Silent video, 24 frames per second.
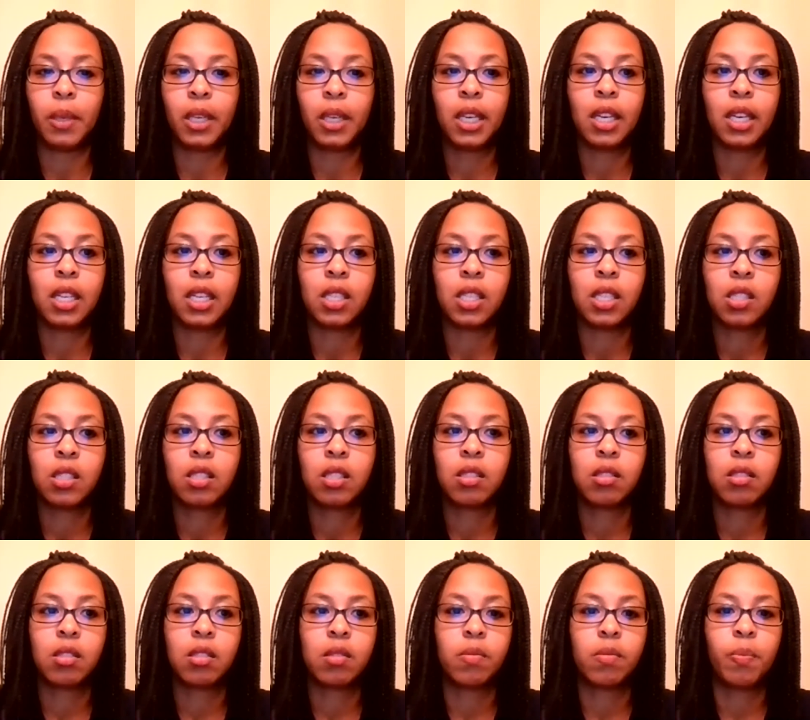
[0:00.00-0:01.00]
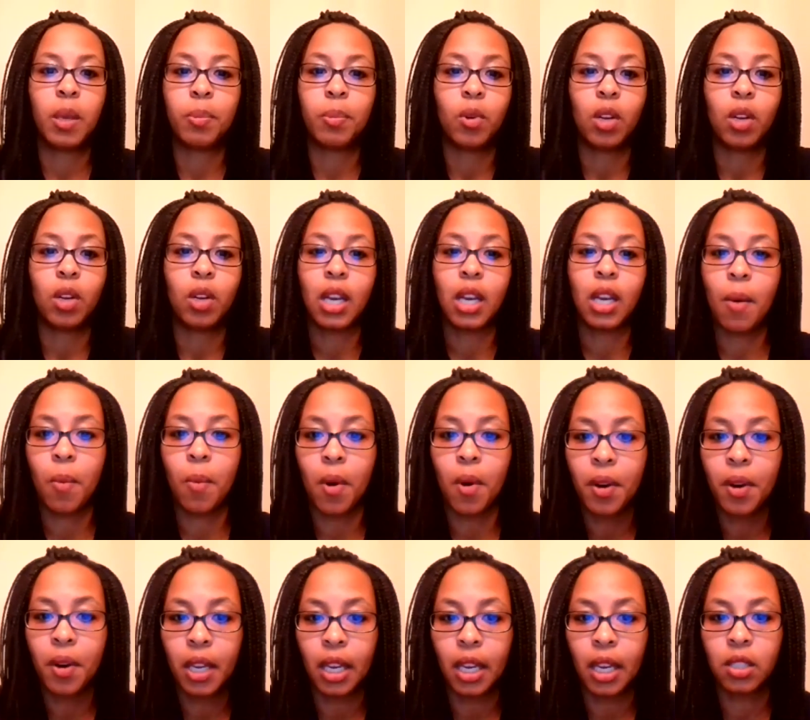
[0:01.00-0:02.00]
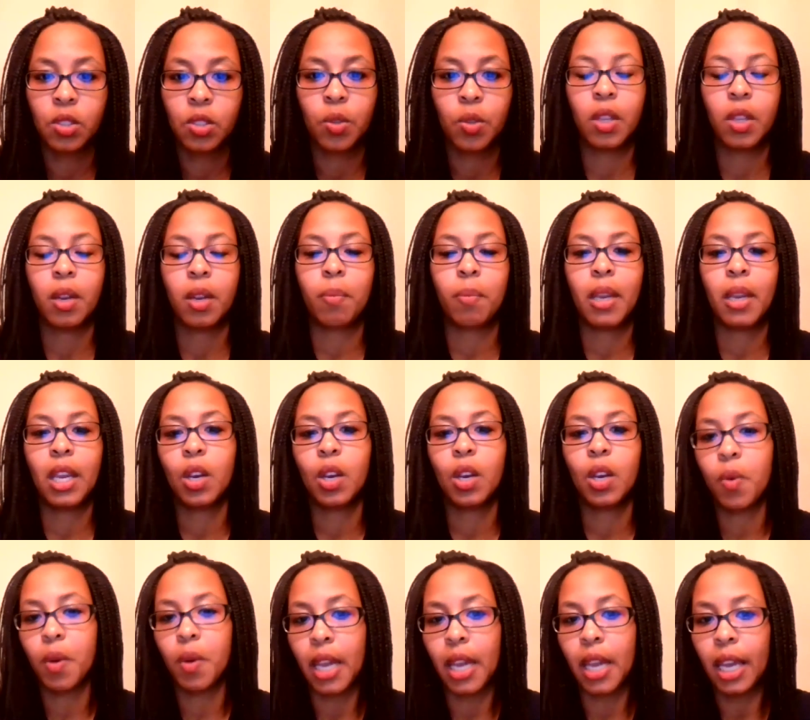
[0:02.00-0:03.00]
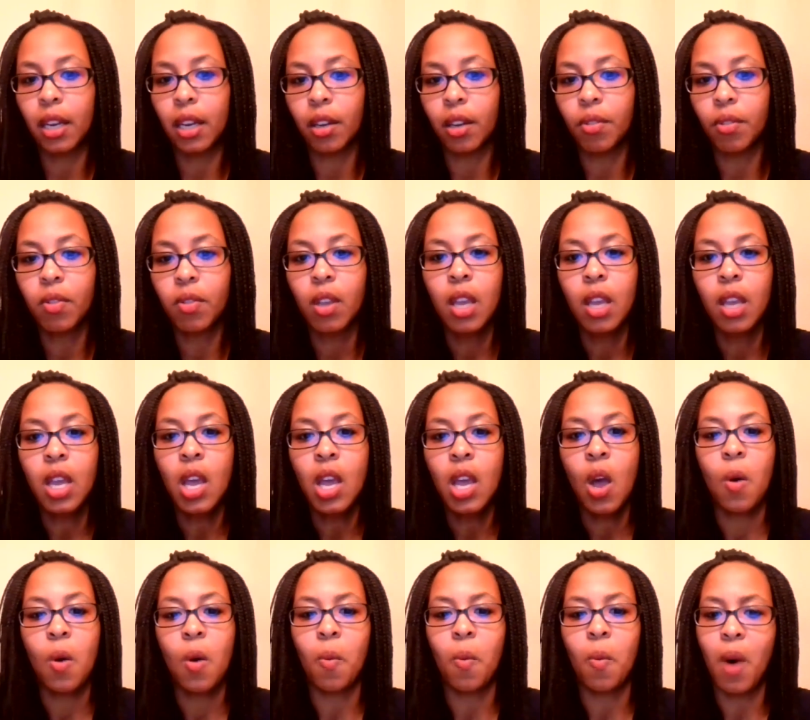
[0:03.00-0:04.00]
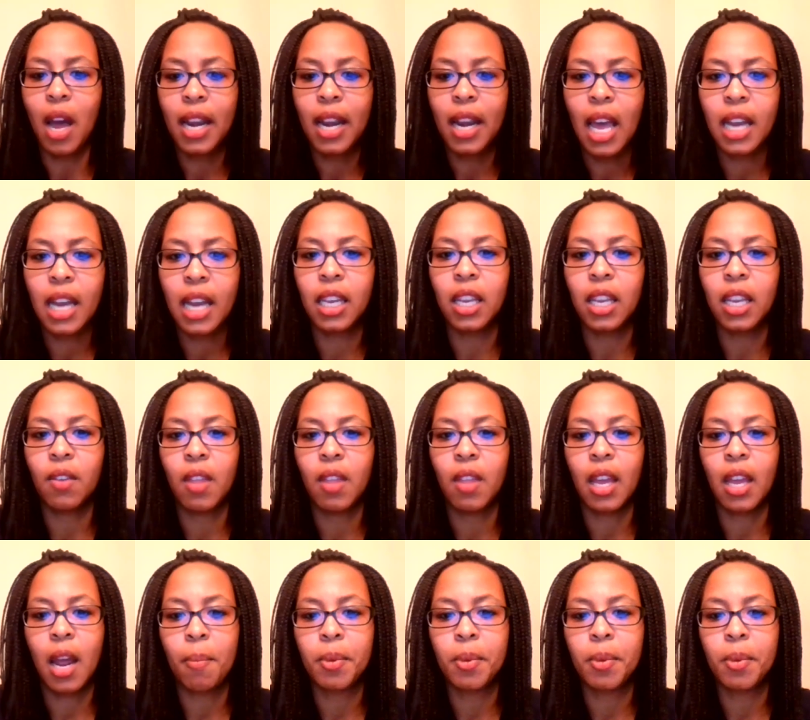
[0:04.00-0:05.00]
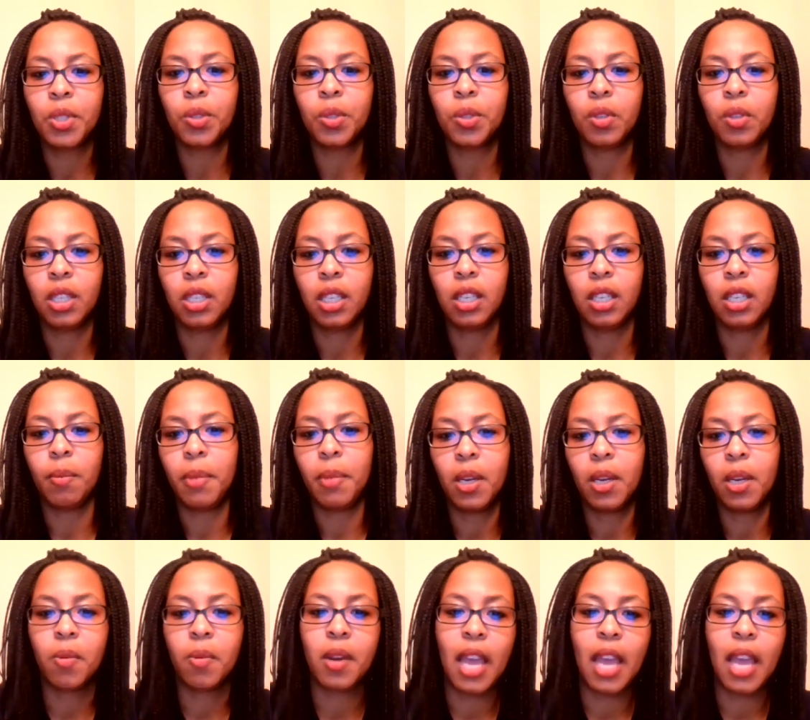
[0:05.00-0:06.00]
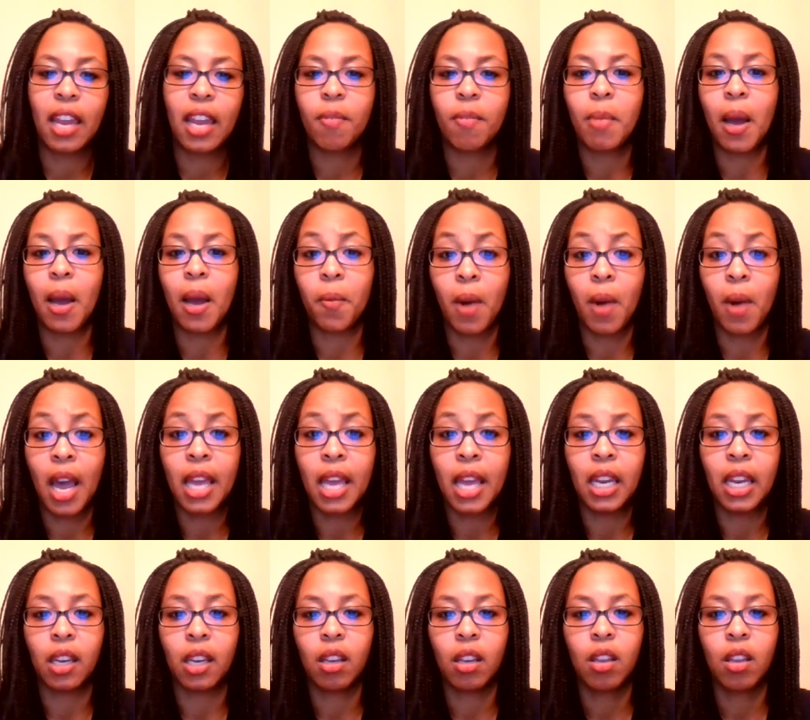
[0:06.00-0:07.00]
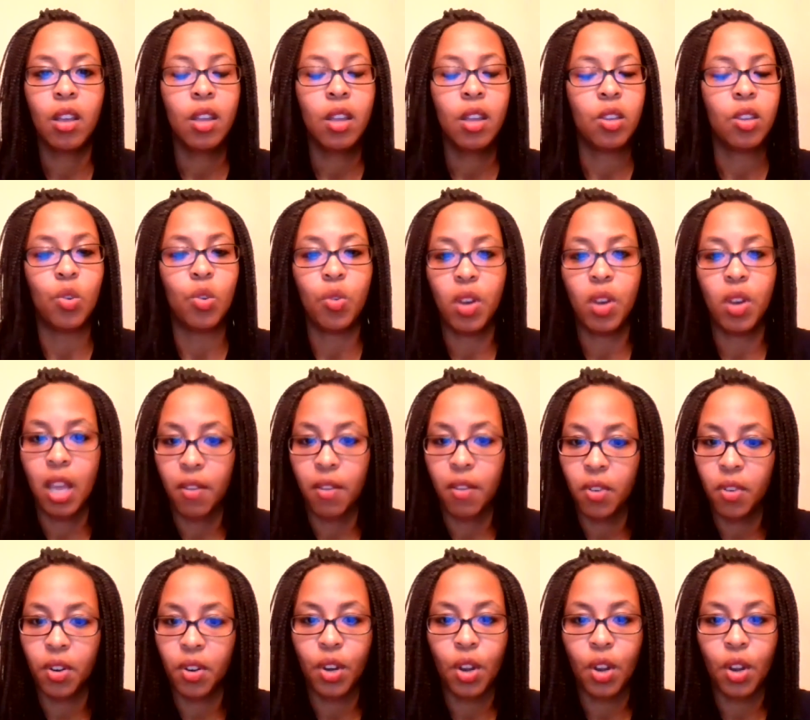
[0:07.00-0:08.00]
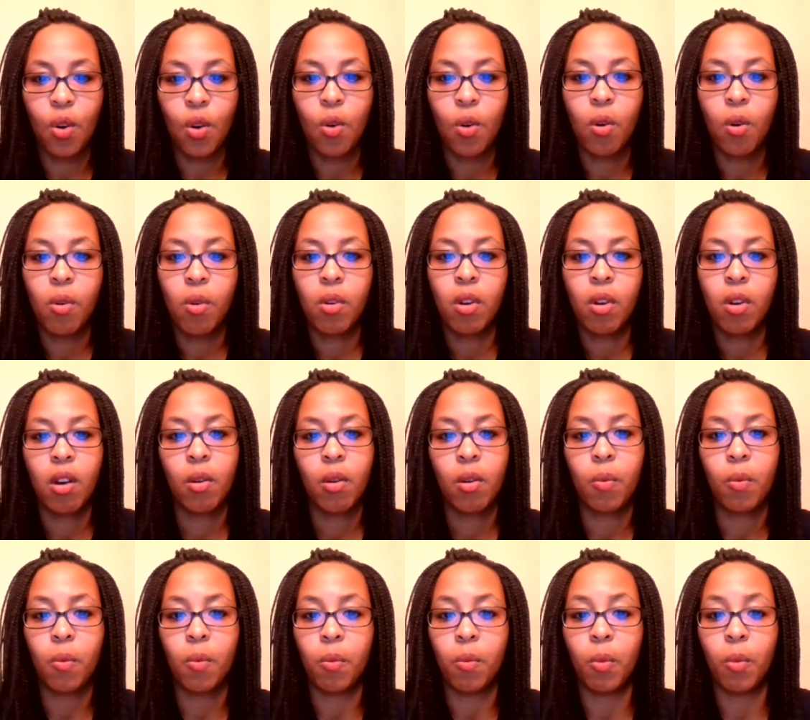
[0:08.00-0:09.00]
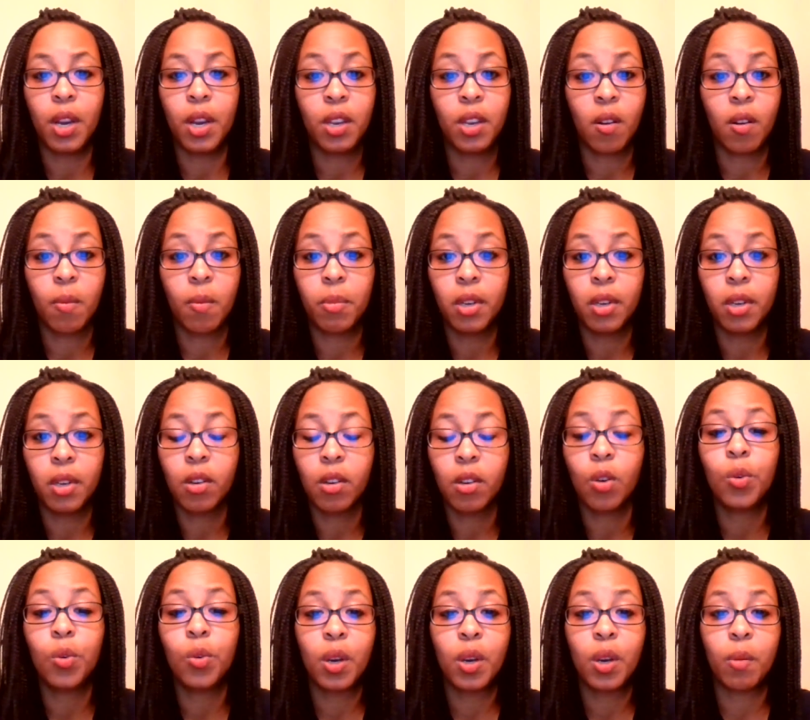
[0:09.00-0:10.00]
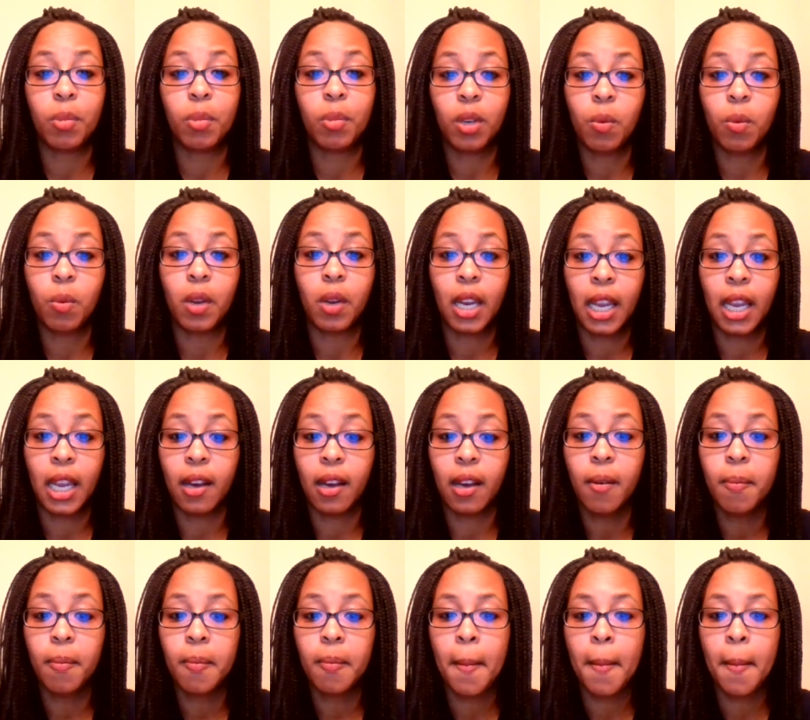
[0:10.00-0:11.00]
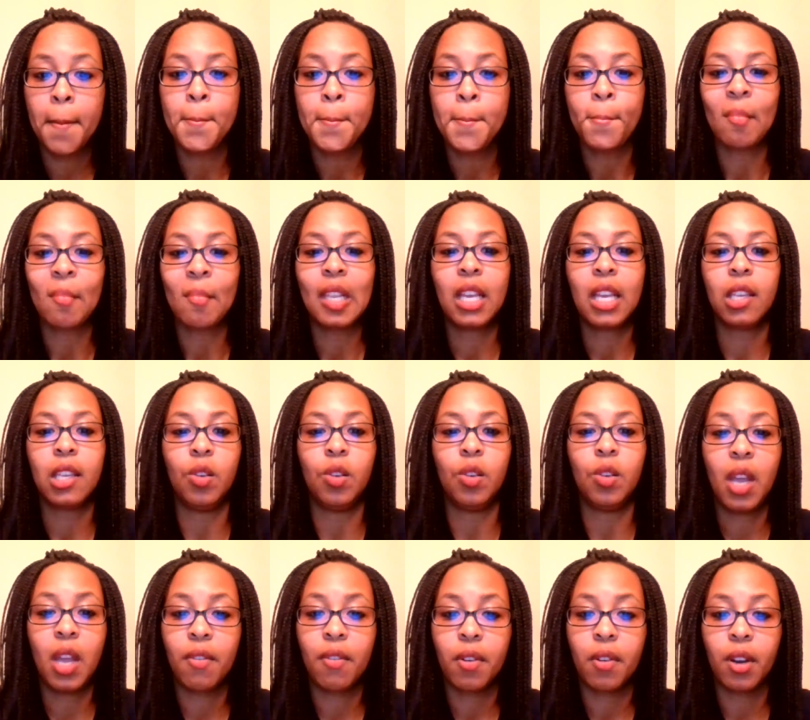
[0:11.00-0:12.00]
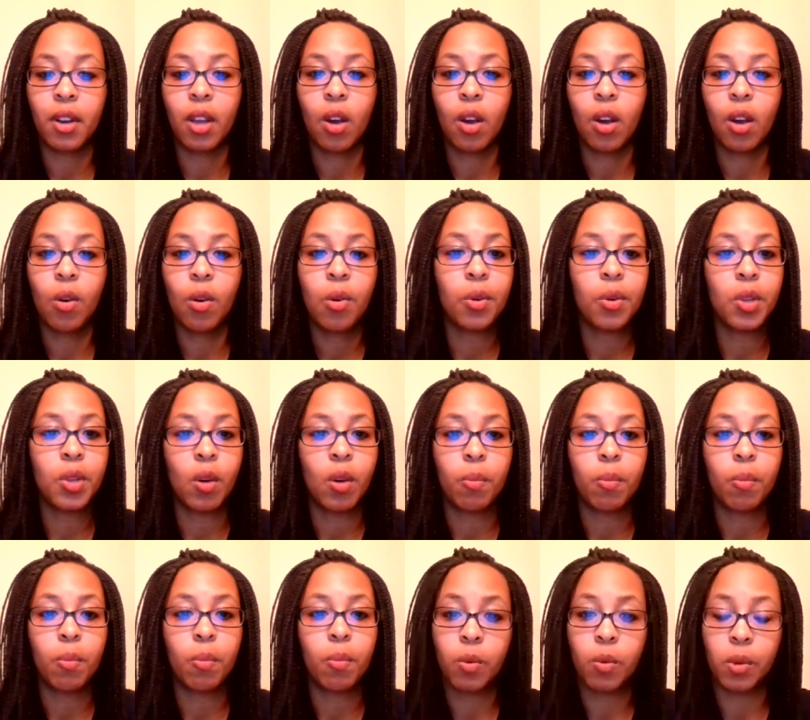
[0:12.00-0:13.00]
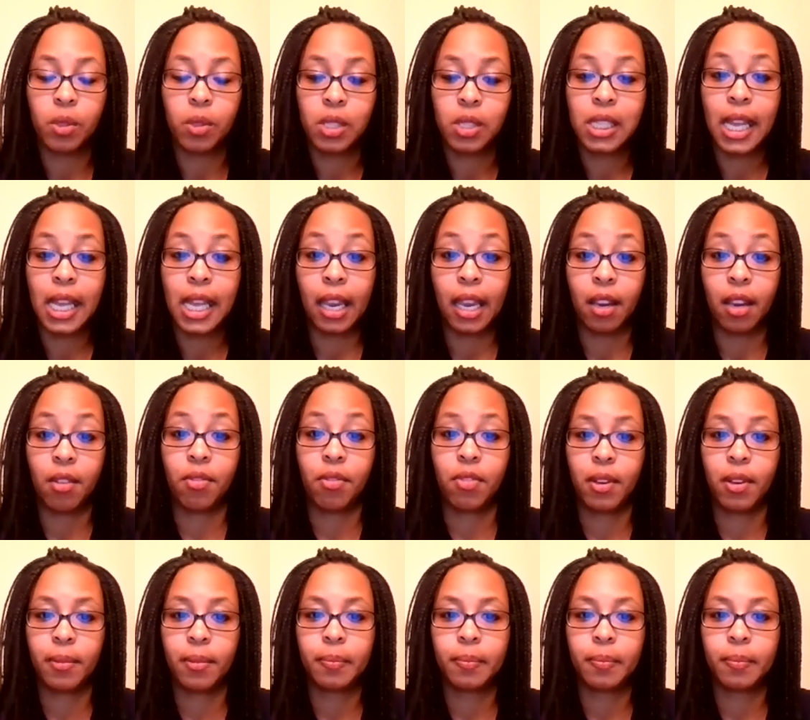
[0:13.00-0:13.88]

because people are not working, so they're being creative. Why not give that opportunity to be creative by writing? You never know who your book would help. You never know who your book will save.